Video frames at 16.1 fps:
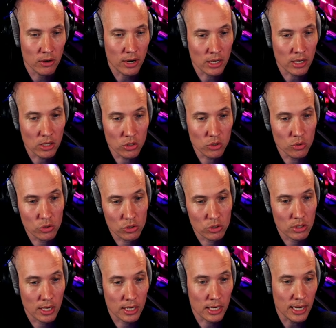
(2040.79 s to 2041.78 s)
I
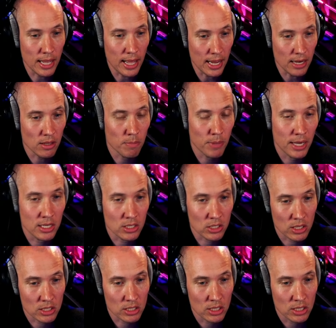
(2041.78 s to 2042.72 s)
can add the basses,